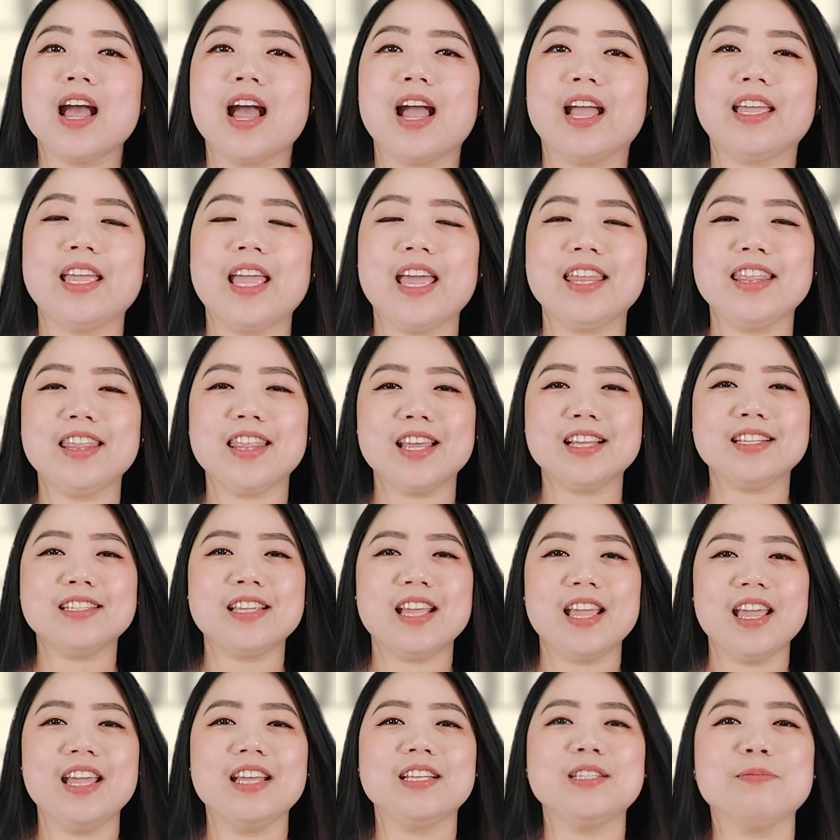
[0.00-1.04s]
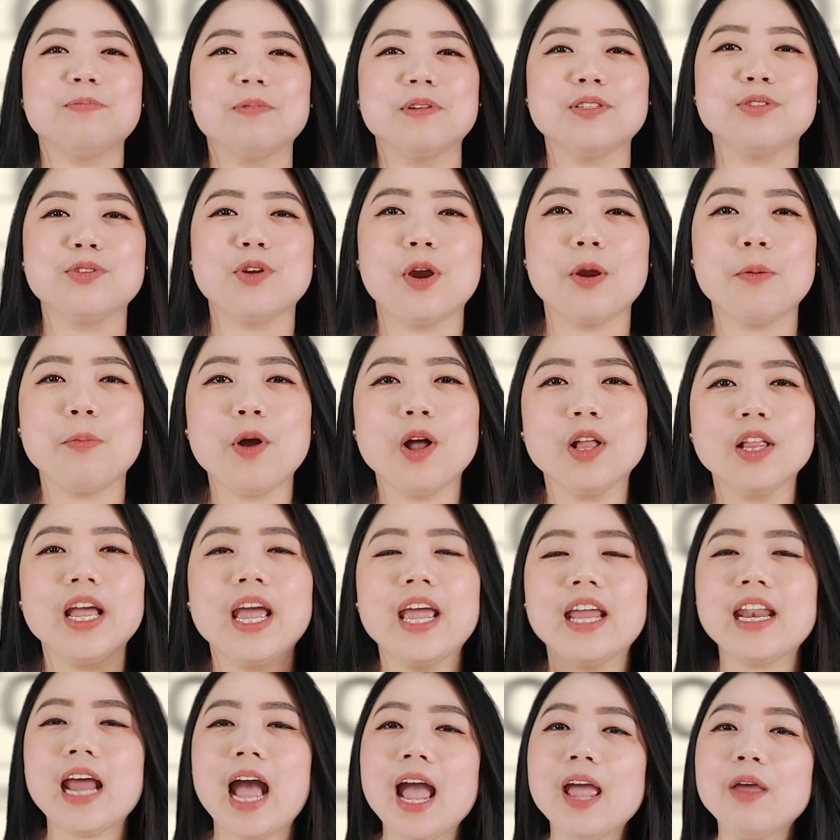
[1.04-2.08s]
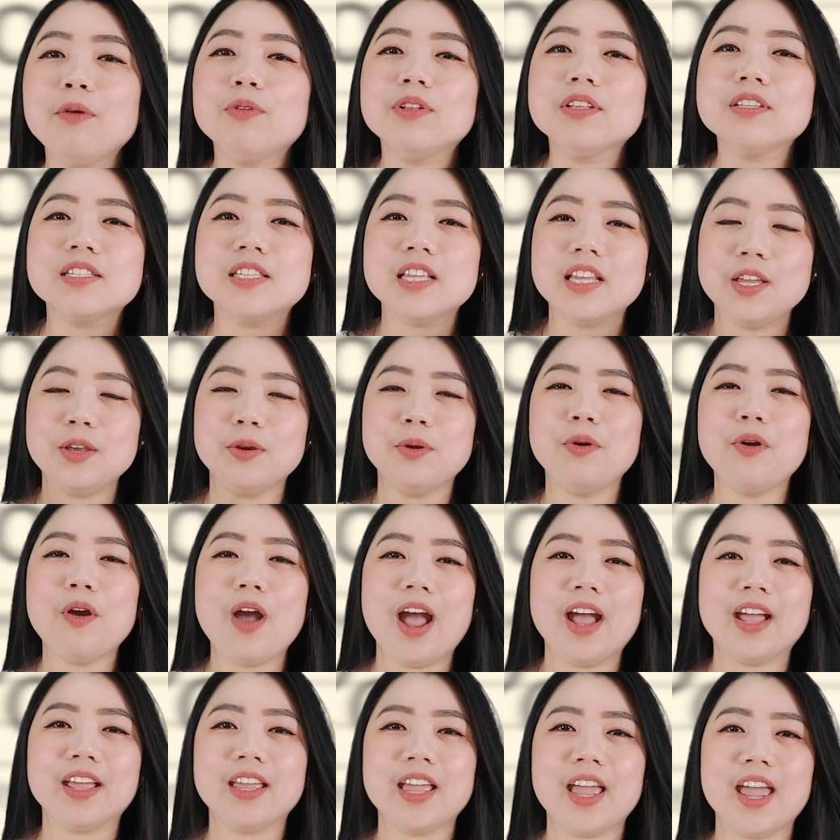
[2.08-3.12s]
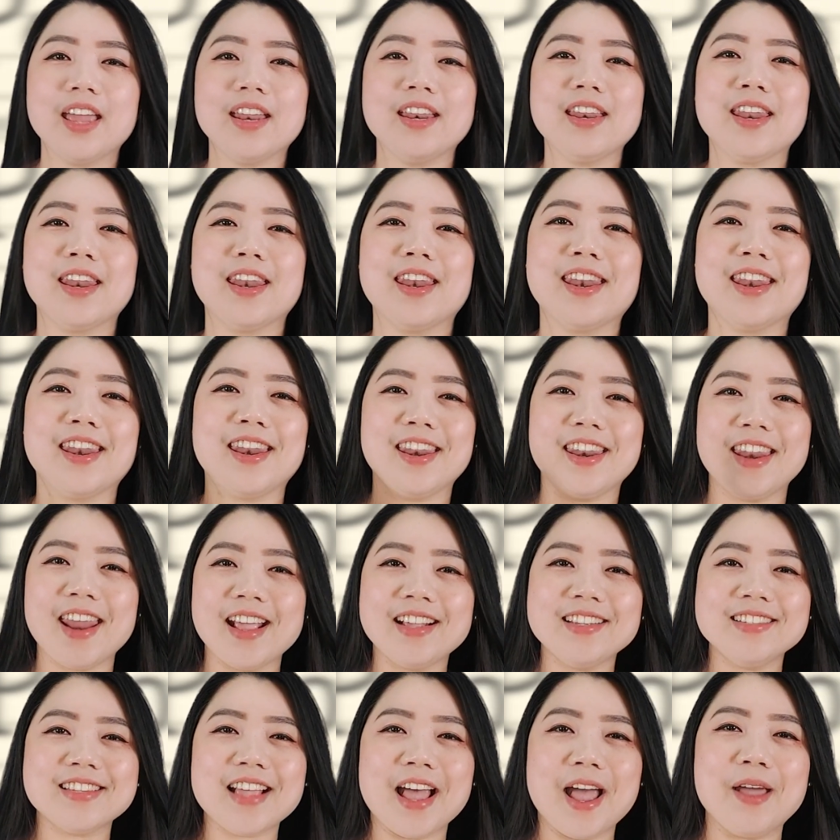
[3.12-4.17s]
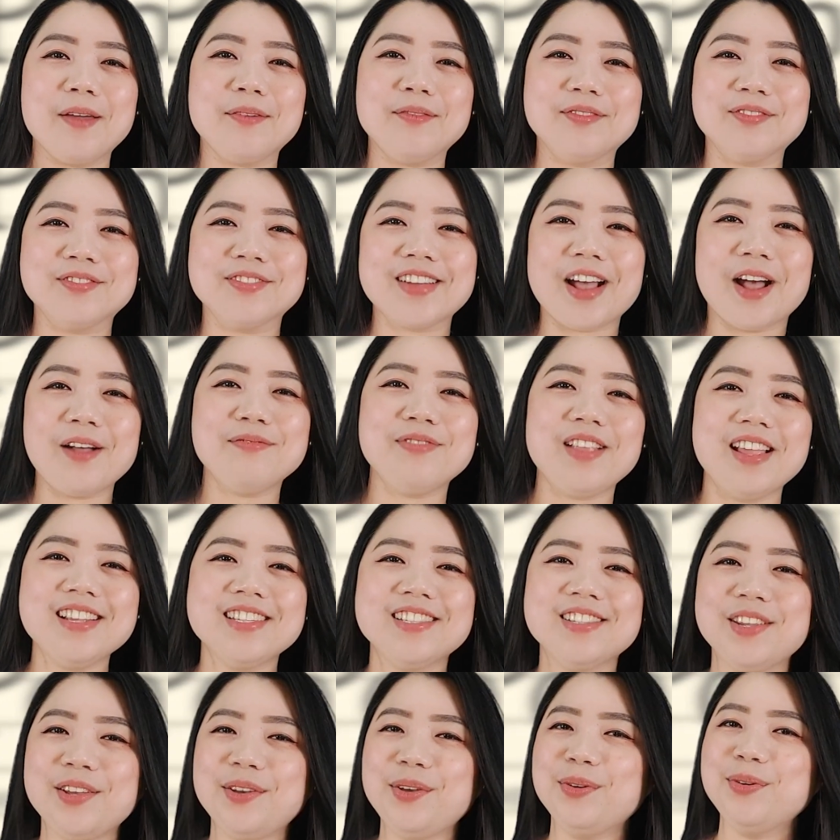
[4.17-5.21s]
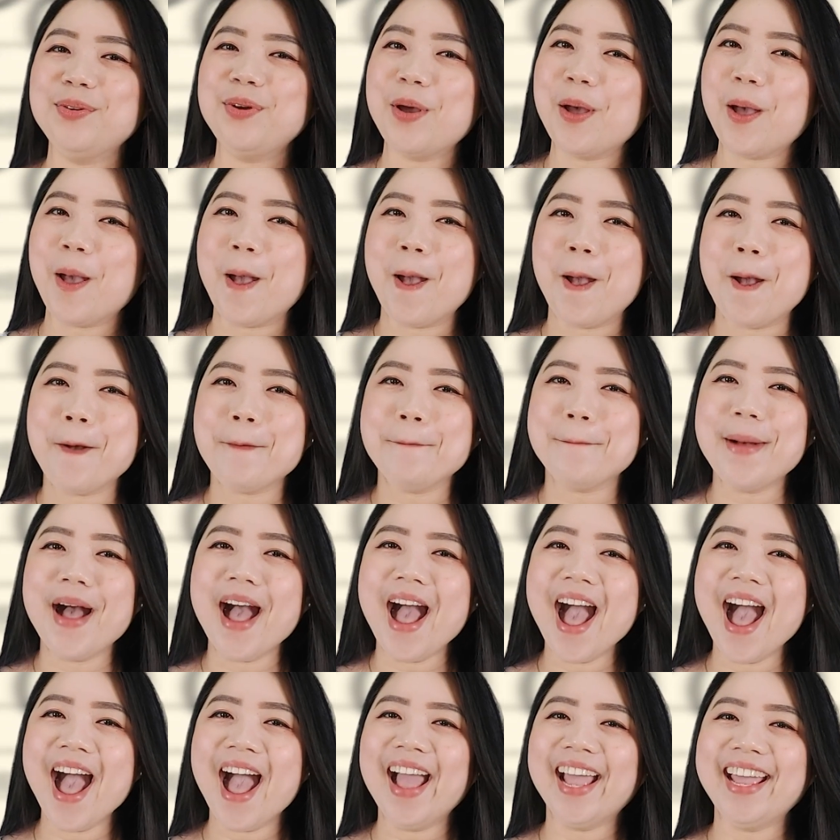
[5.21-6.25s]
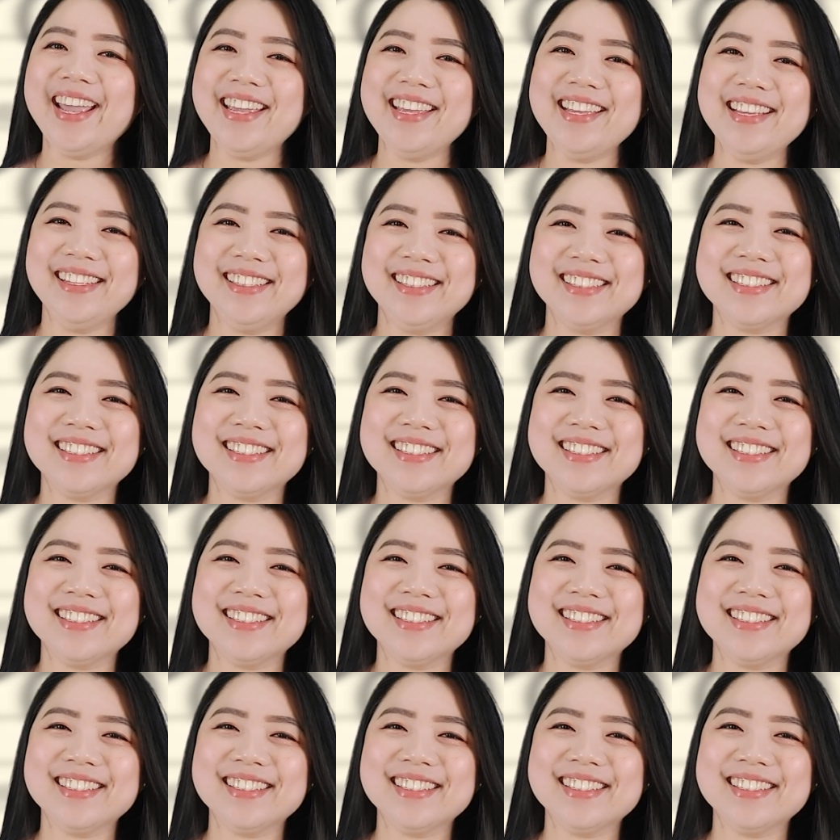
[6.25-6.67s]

Again, this is Pastora Paula, and I will see you again next time. God bless you. Bye.